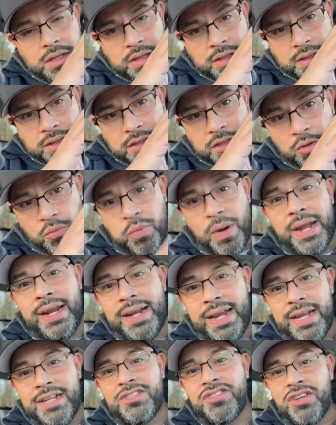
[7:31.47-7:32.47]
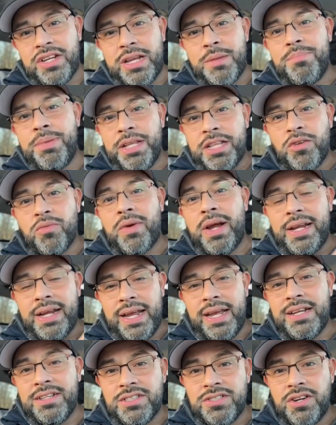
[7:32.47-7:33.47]
The right answer can be the right
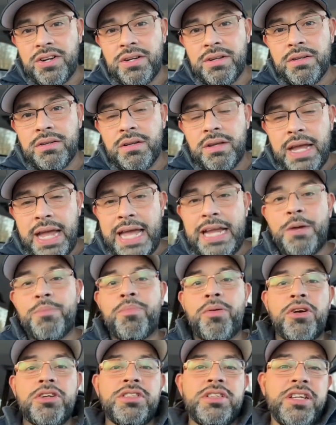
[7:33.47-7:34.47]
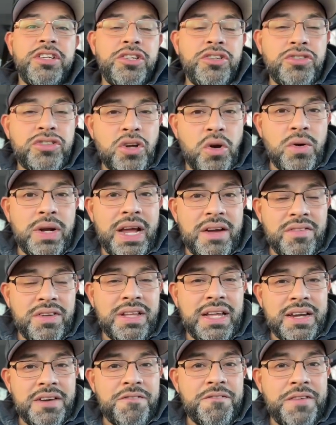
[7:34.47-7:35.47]
answer, and a person you don't have a
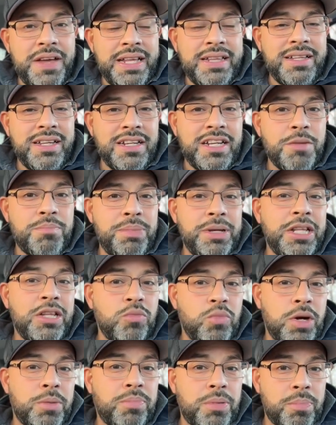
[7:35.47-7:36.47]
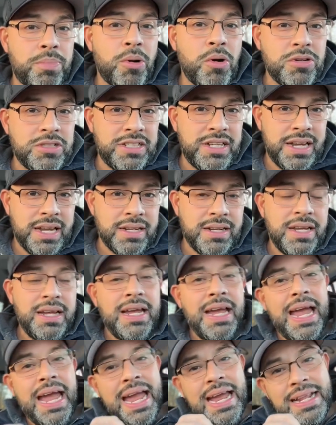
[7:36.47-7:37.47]
lot of faith in could be the one proposing it.
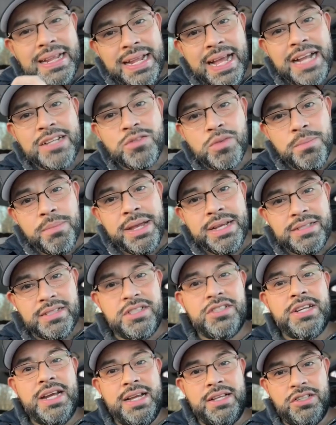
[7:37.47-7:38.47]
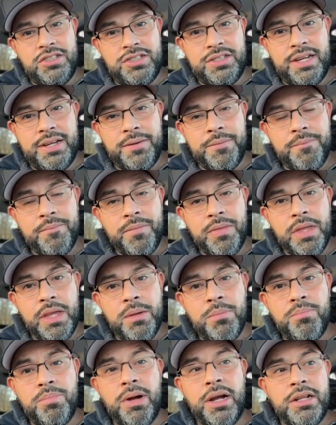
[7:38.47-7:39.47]
And that's what makes it challenging.
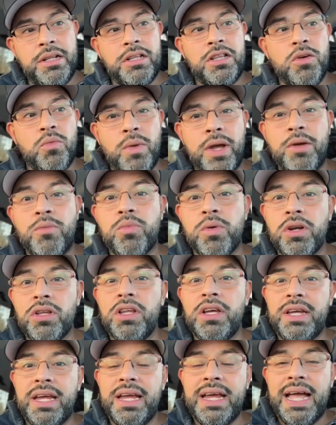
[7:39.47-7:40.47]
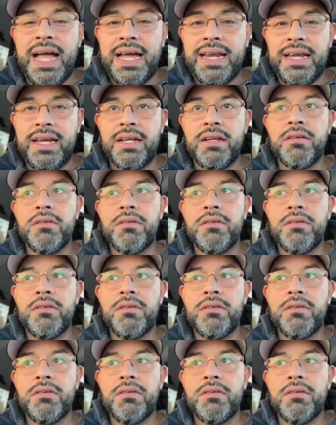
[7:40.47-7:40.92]
But the way we're looking at it,